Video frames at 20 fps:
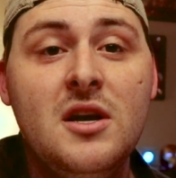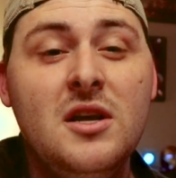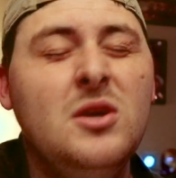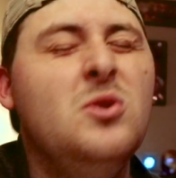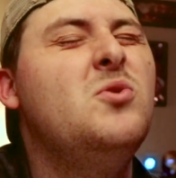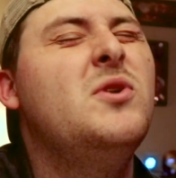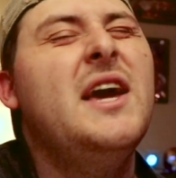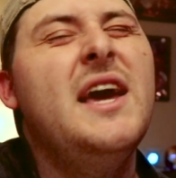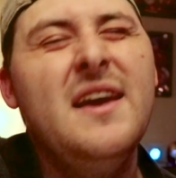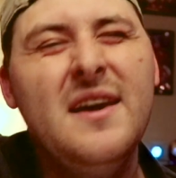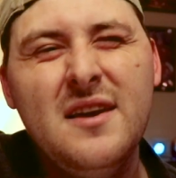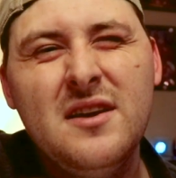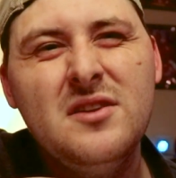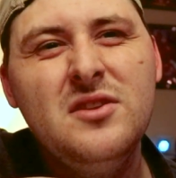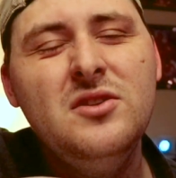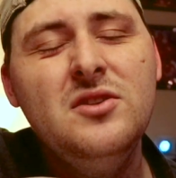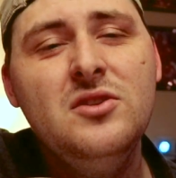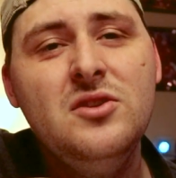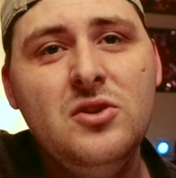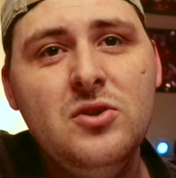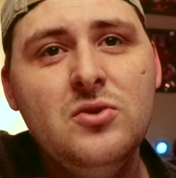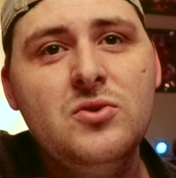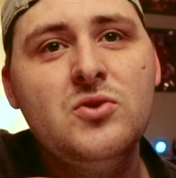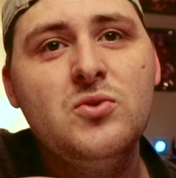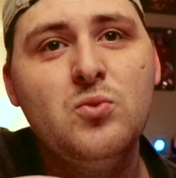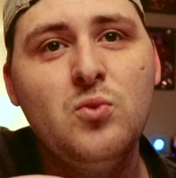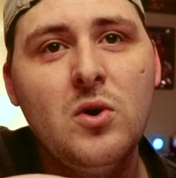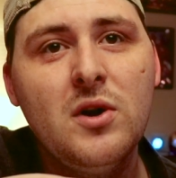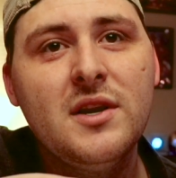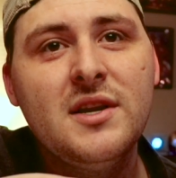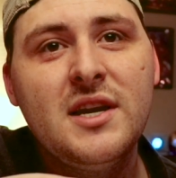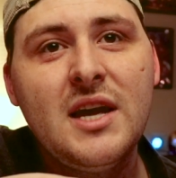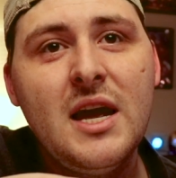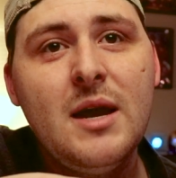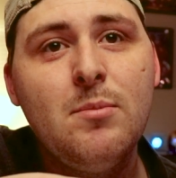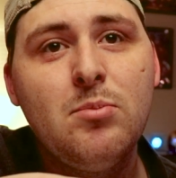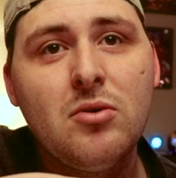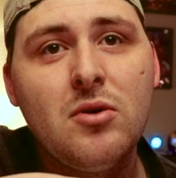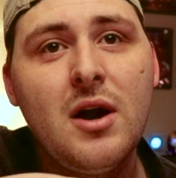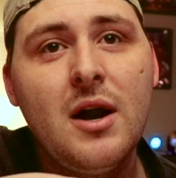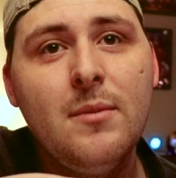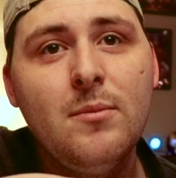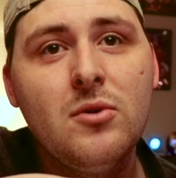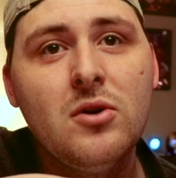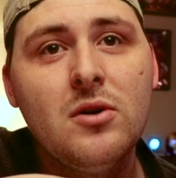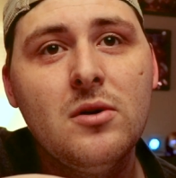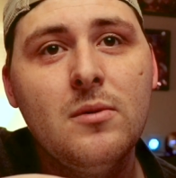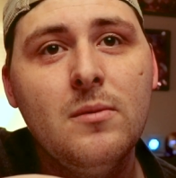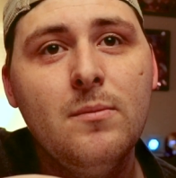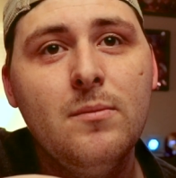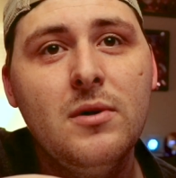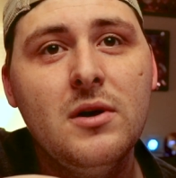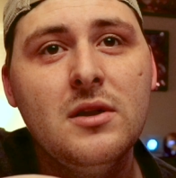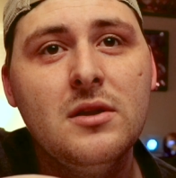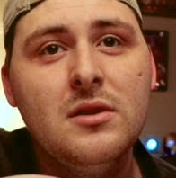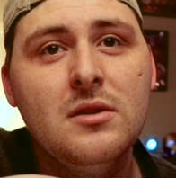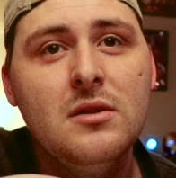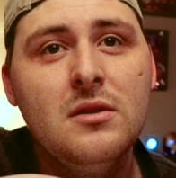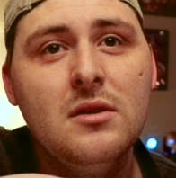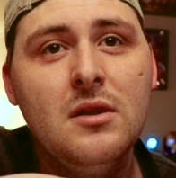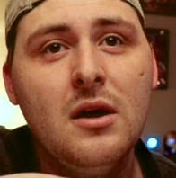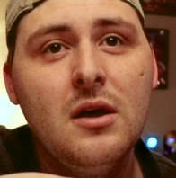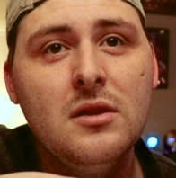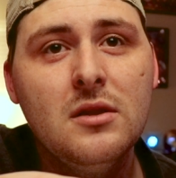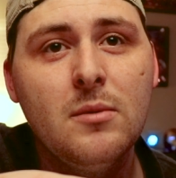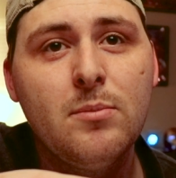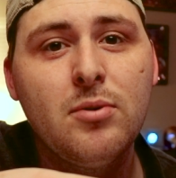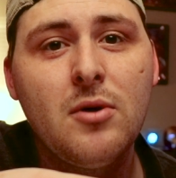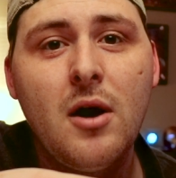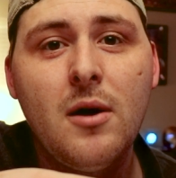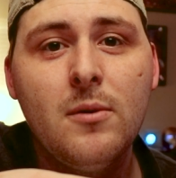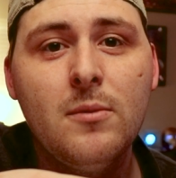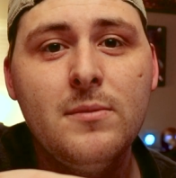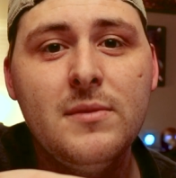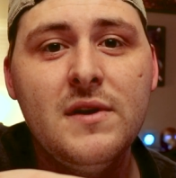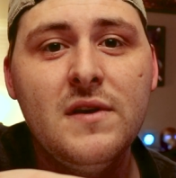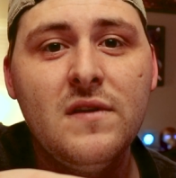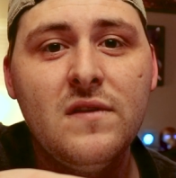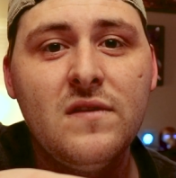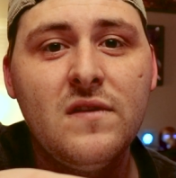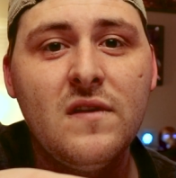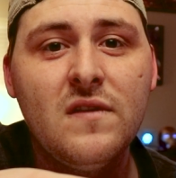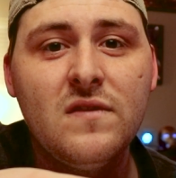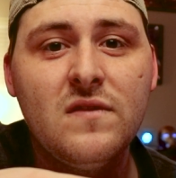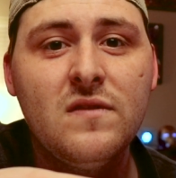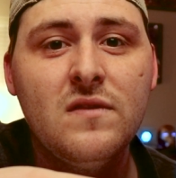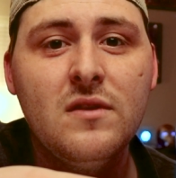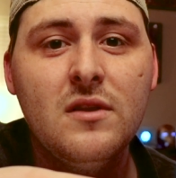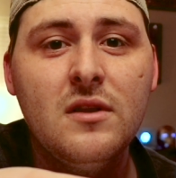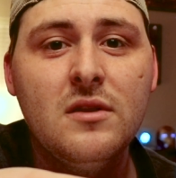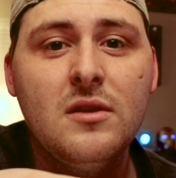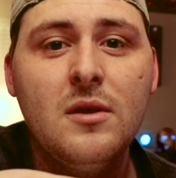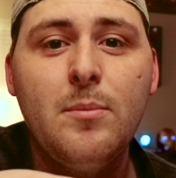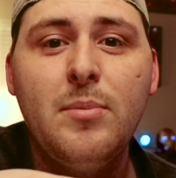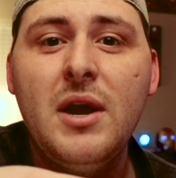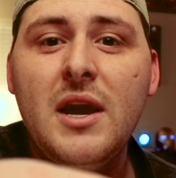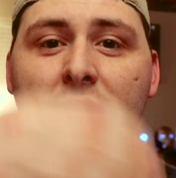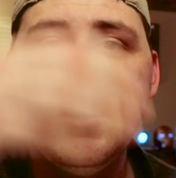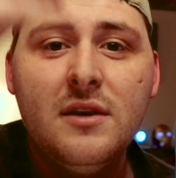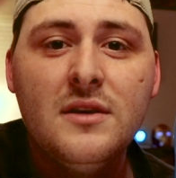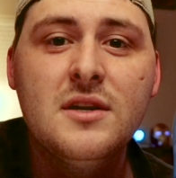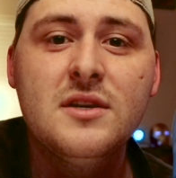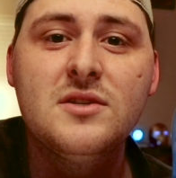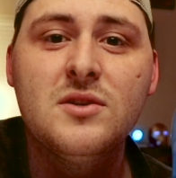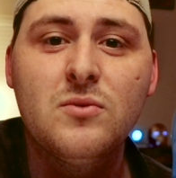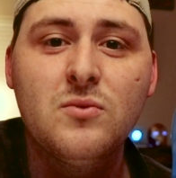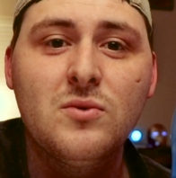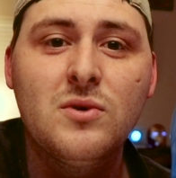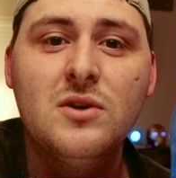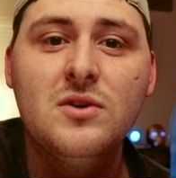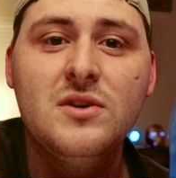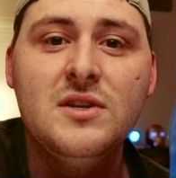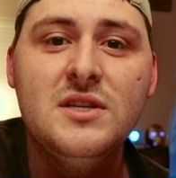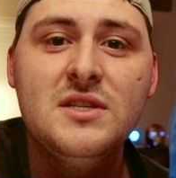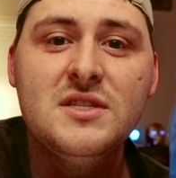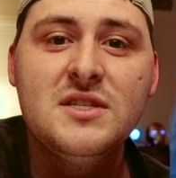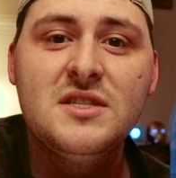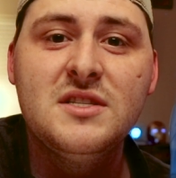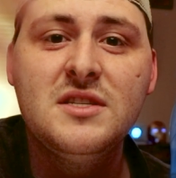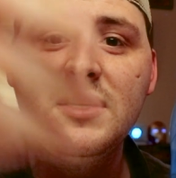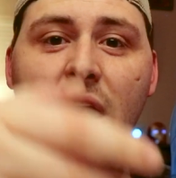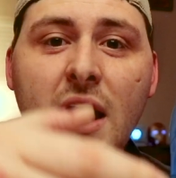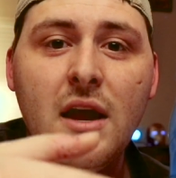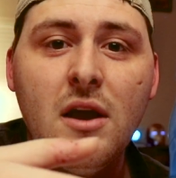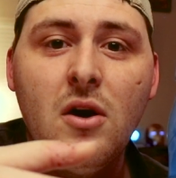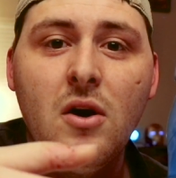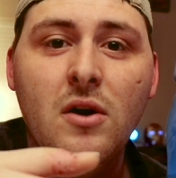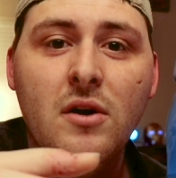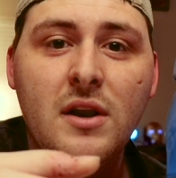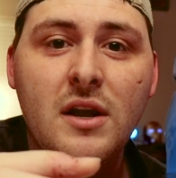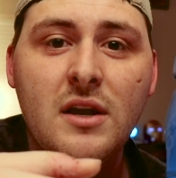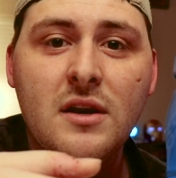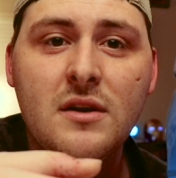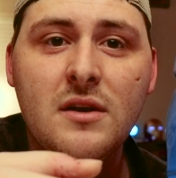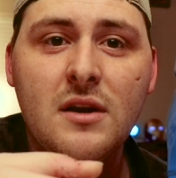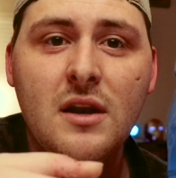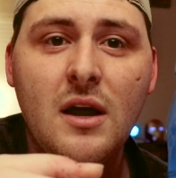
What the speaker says: You can use 1K primer, but the problem is that the paint doesn't really stay on it.